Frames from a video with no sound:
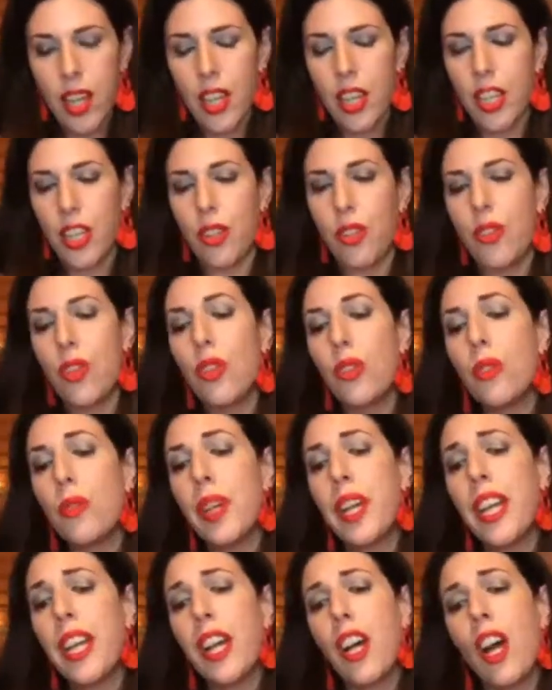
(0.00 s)
You know
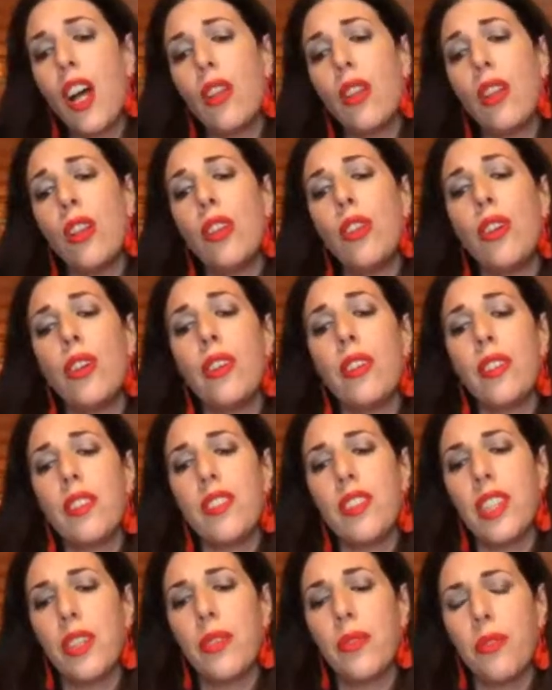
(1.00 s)
we all look
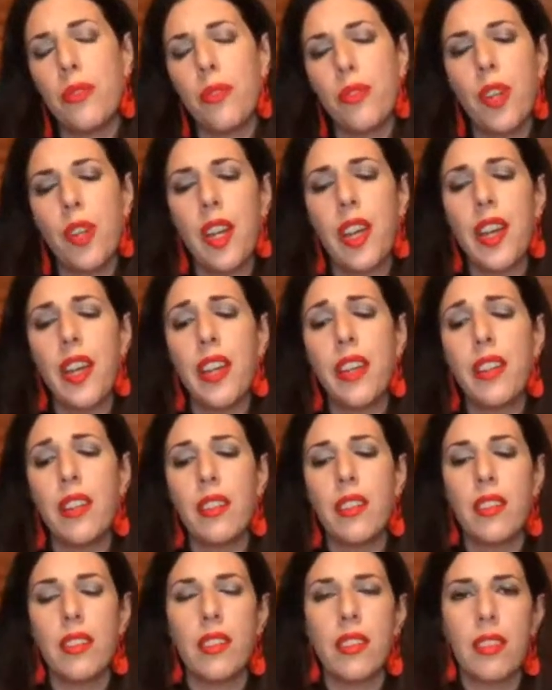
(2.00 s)

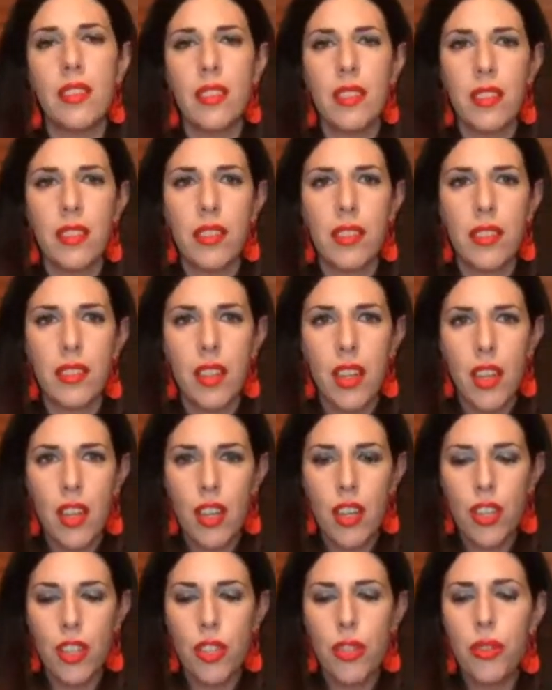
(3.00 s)
different.
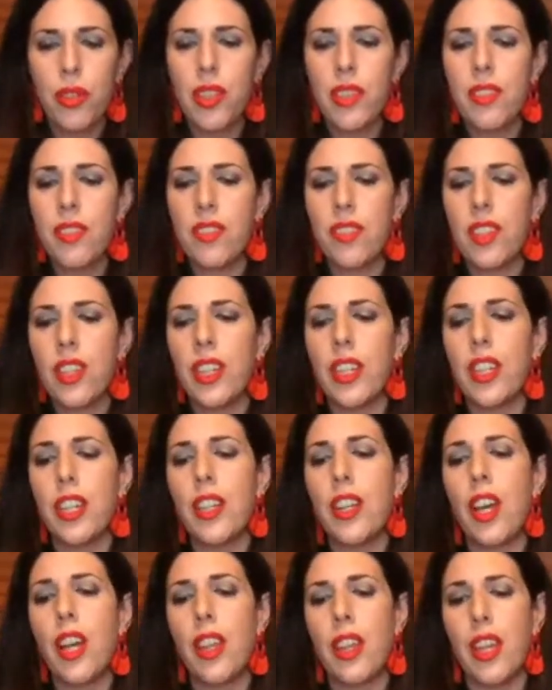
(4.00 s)
You can see
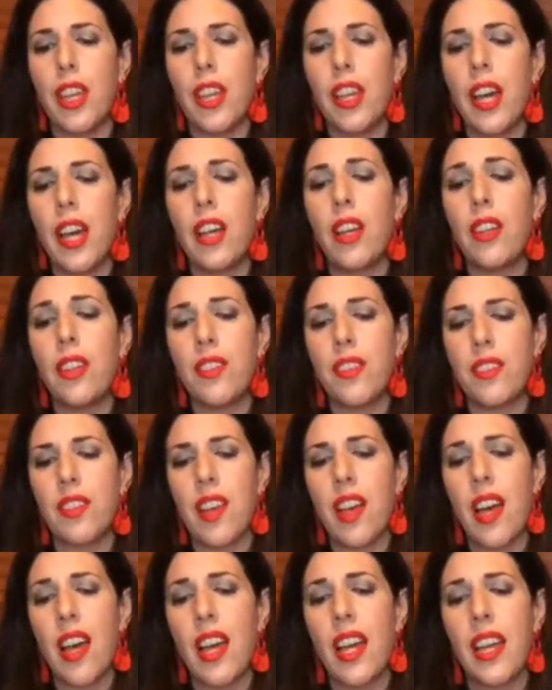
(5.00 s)
it on the
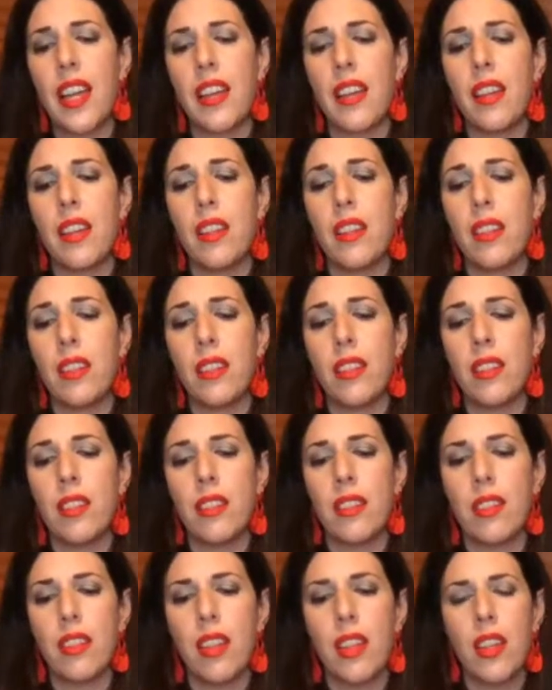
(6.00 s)
outside.
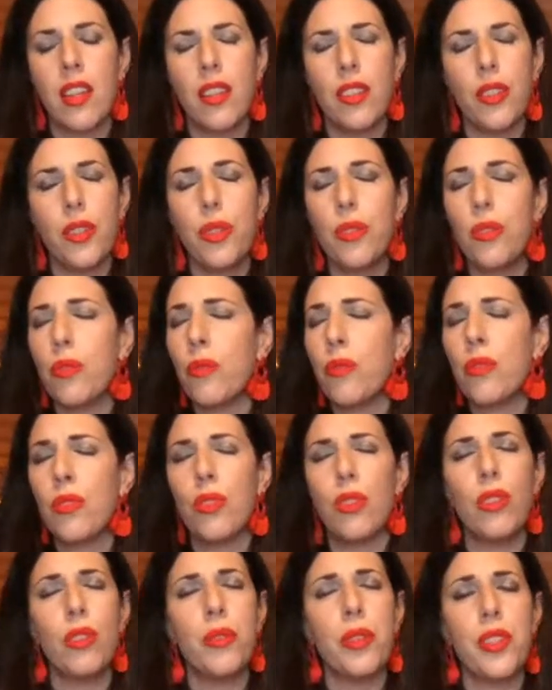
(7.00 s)
You don't
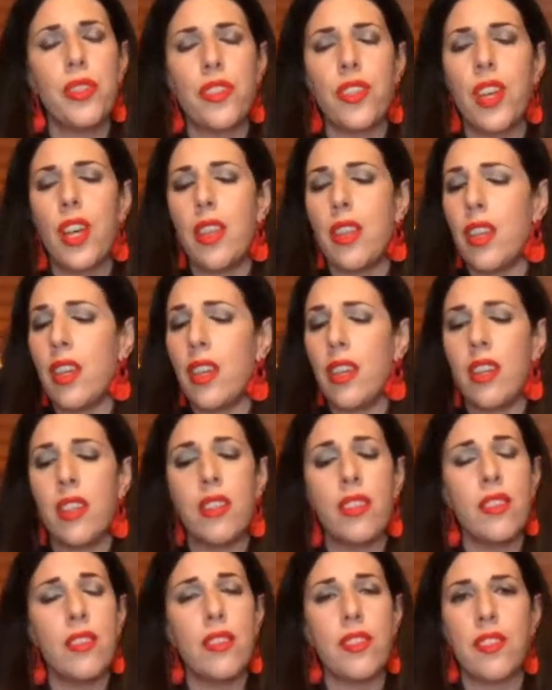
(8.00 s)
know what's on the
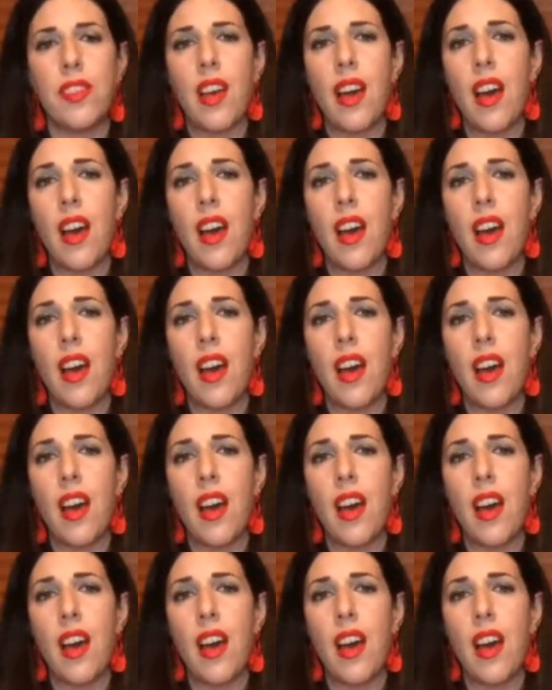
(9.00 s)
inside.